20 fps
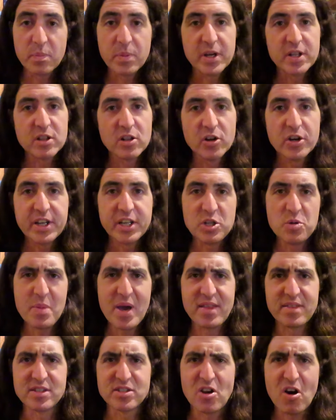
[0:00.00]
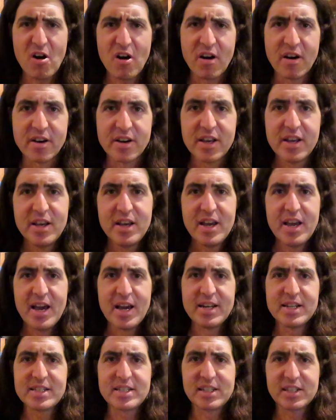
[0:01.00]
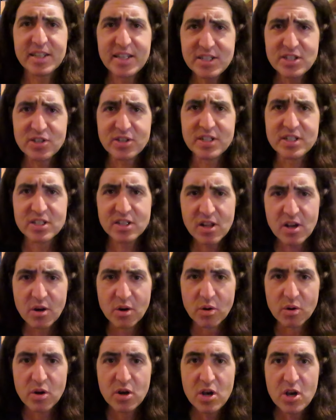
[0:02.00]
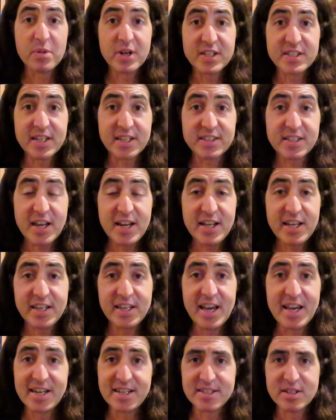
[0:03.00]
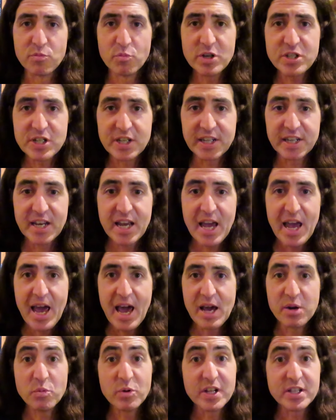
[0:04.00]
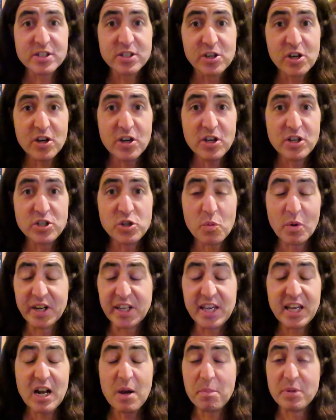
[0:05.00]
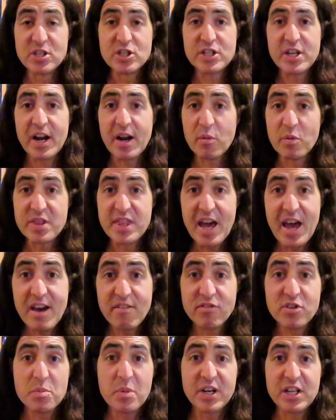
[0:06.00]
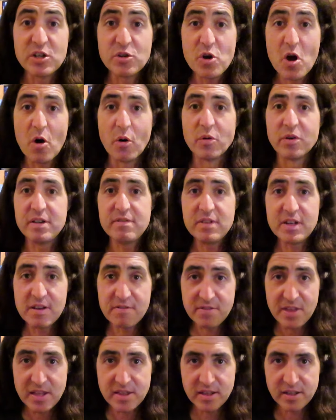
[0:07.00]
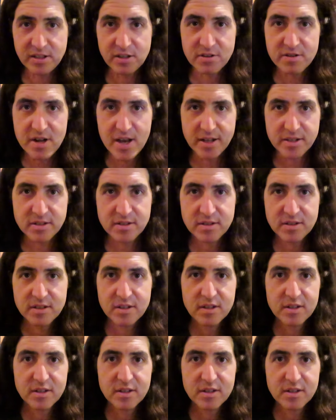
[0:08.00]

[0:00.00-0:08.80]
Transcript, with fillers: But learning new math is hard, and it's glacially slow, but it's exciting and it's enriching, and when it's good, you want to get up and share it with everybody you know, even if they think you're nuts.